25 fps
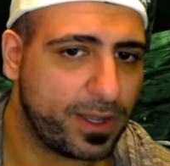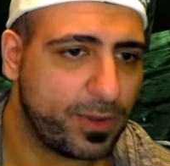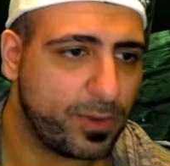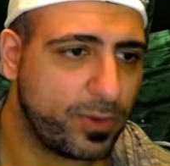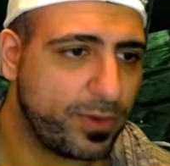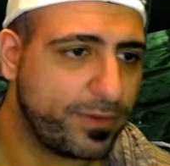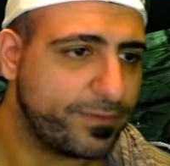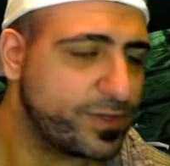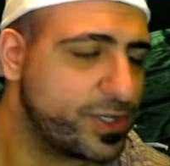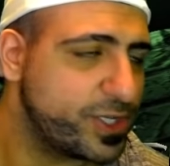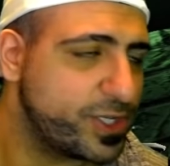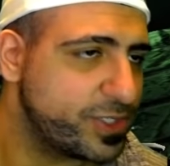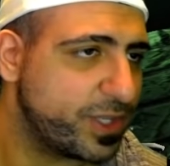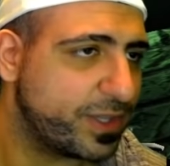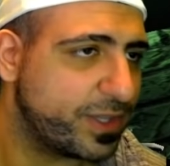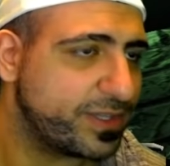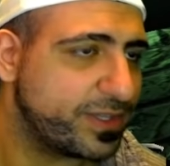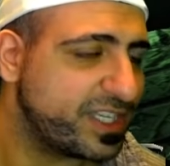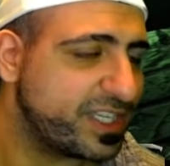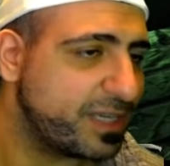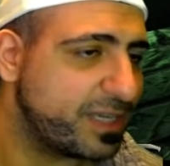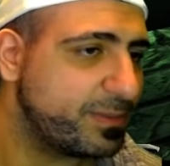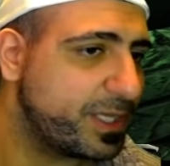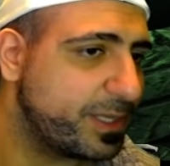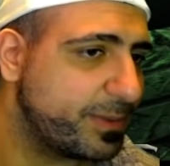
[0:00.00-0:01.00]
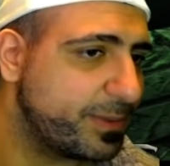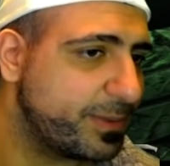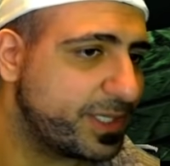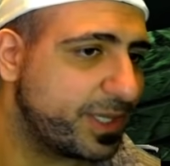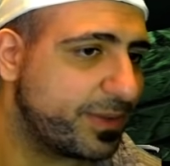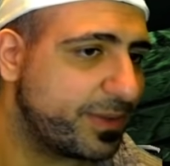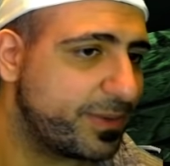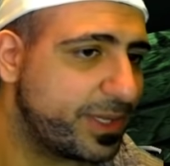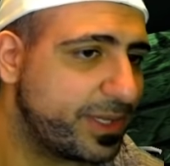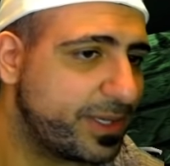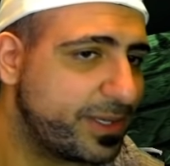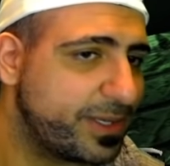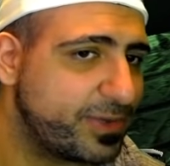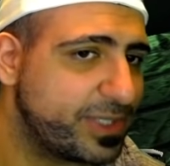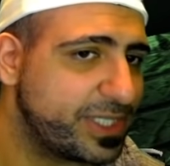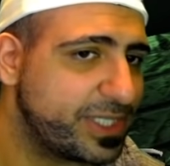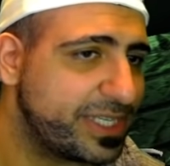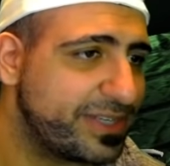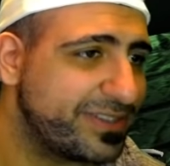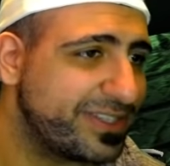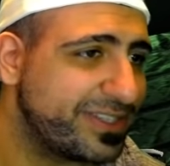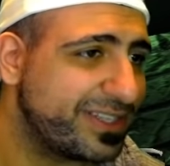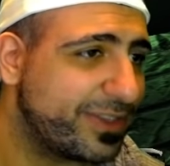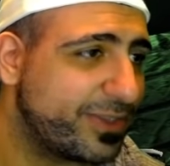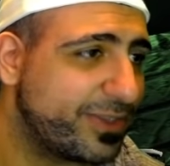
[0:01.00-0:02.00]
if she's on the same team as him, he
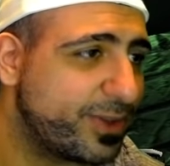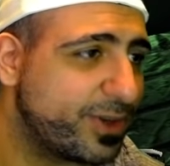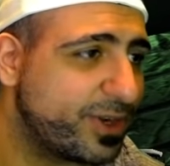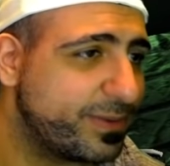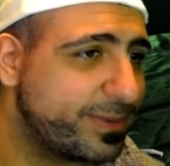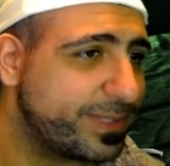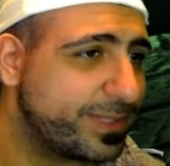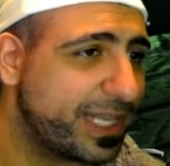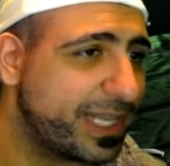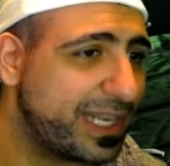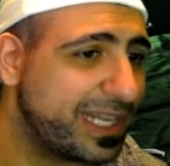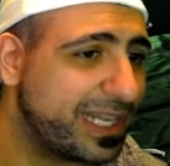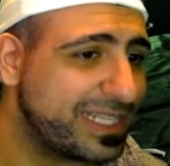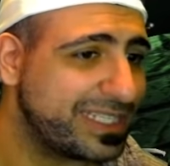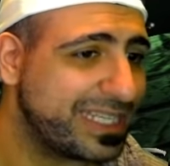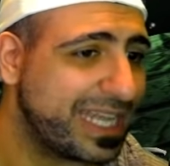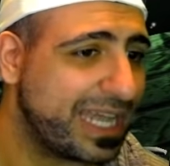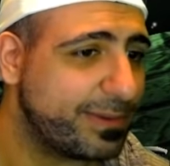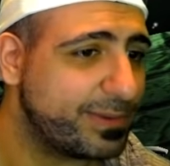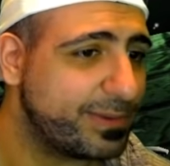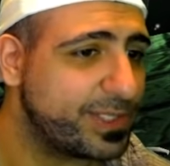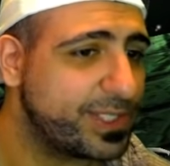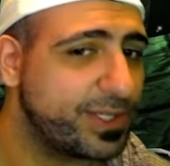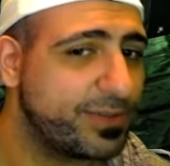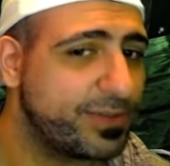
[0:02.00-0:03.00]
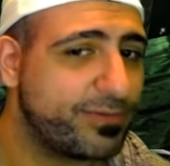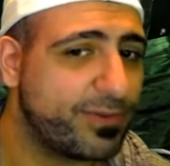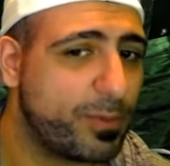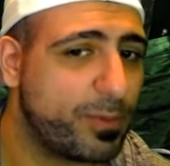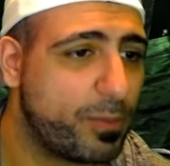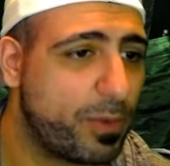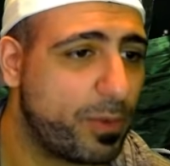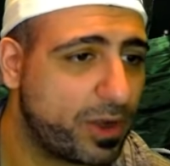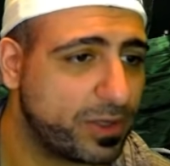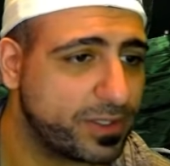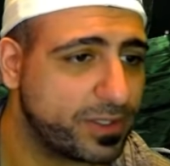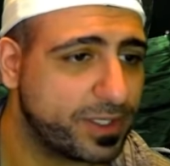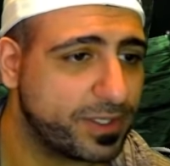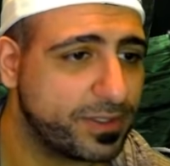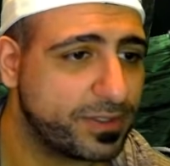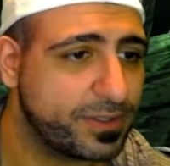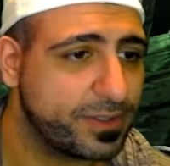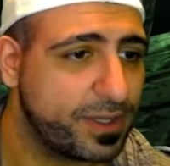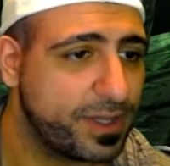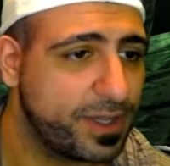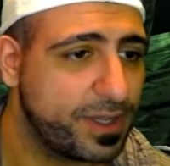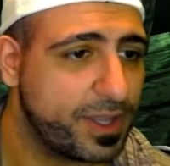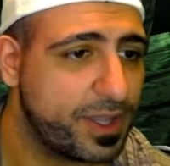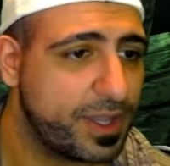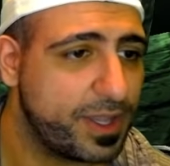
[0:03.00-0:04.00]
receives 30% less damage from bosses.
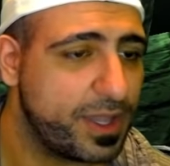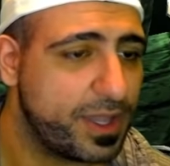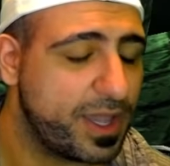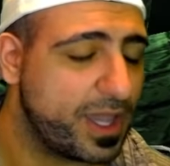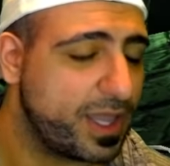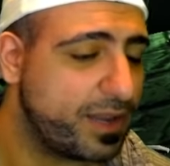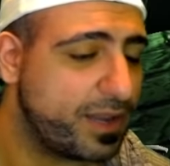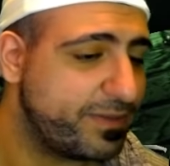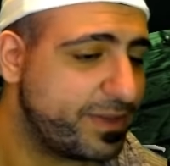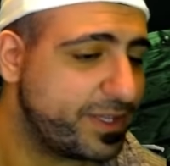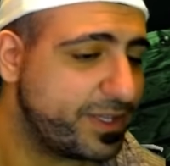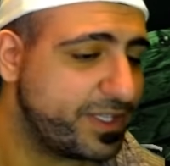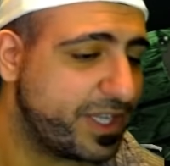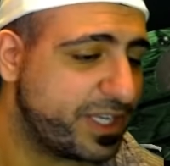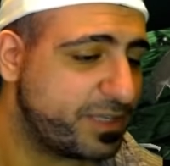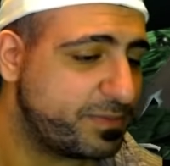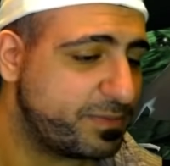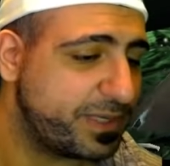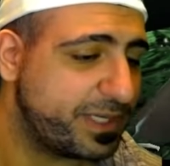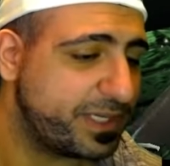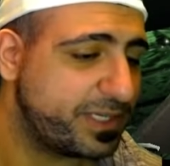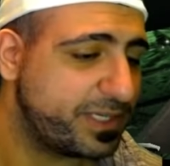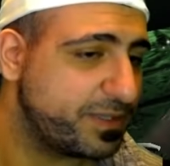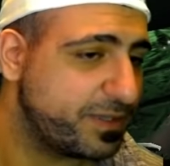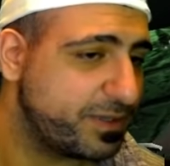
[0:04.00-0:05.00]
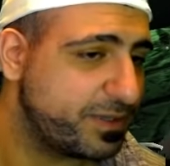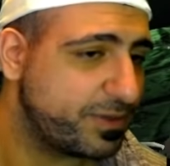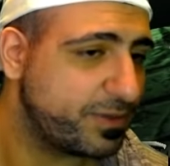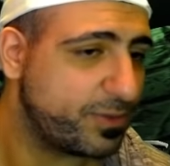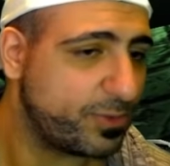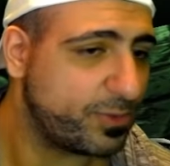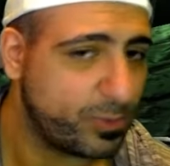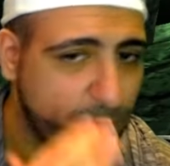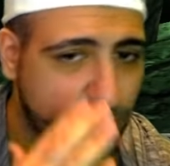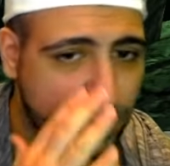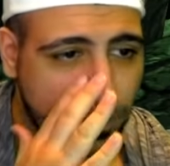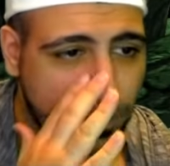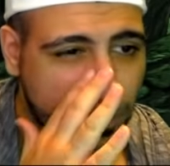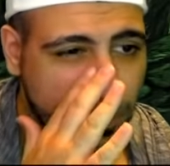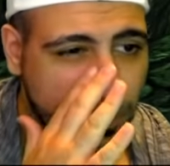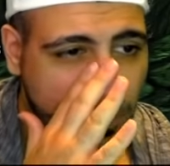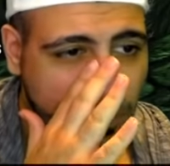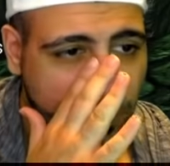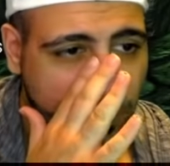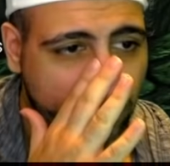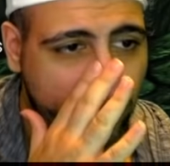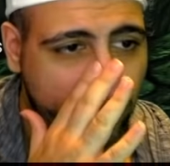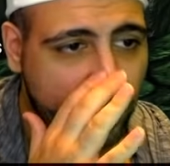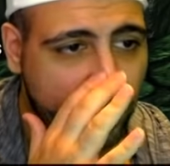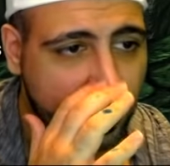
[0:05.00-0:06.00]
And if his HP is through the
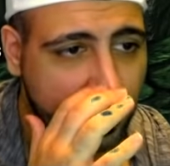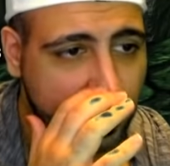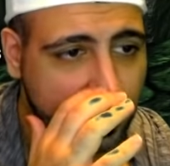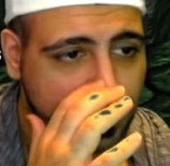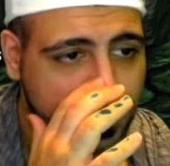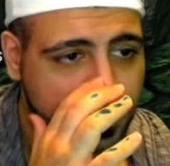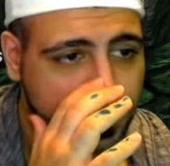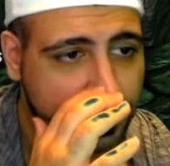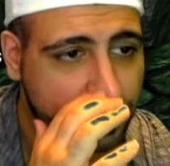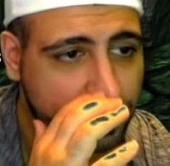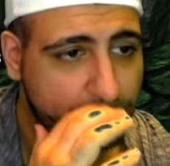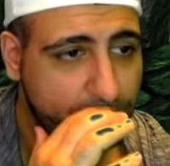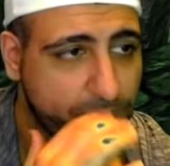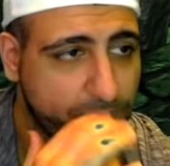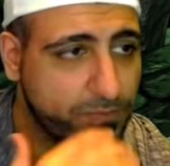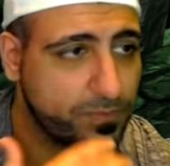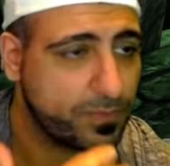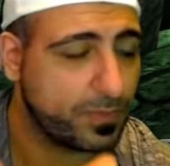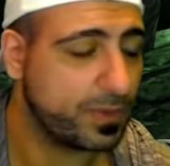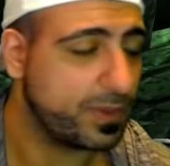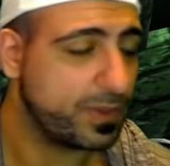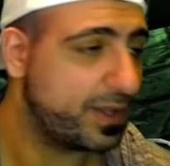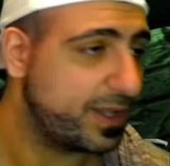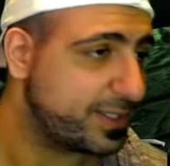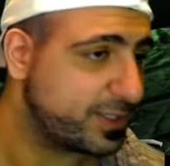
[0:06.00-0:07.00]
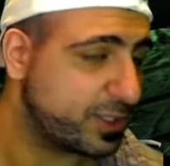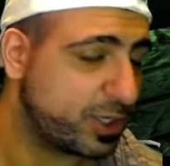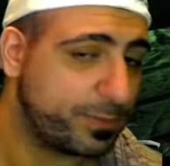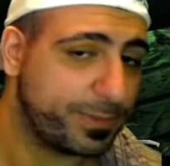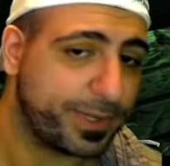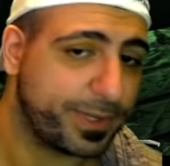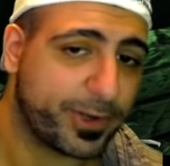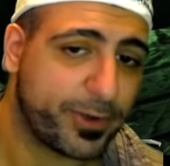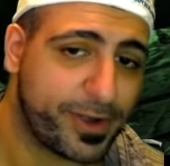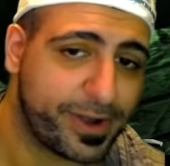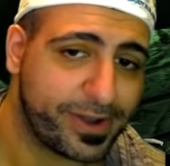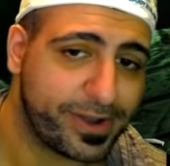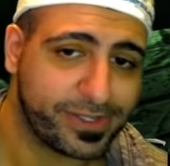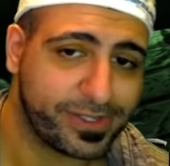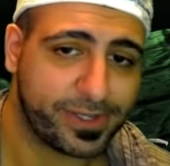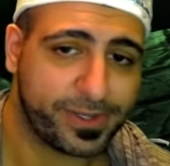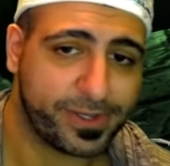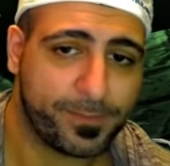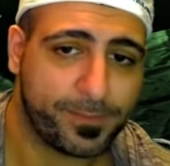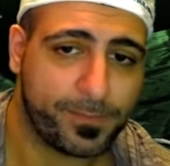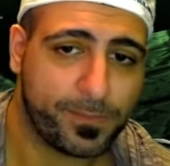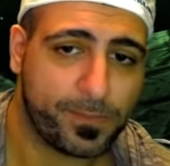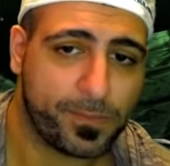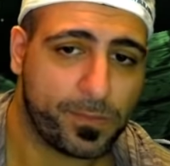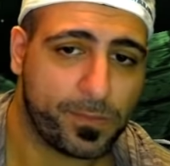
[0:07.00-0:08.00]
roof, that's going to be crazy.
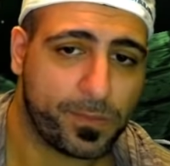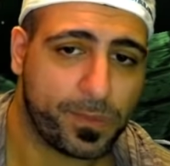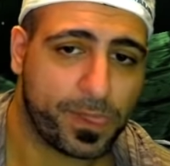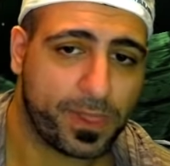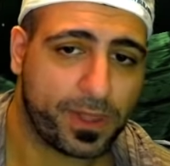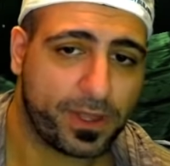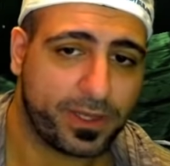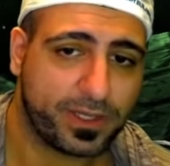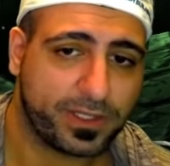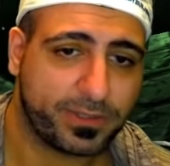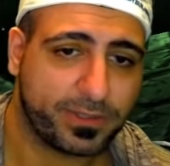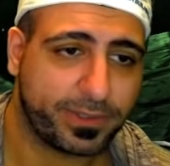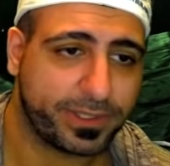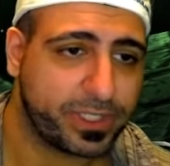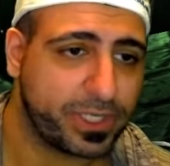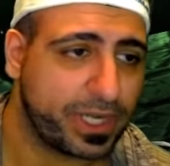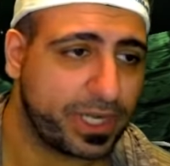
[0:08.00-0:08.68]
Especially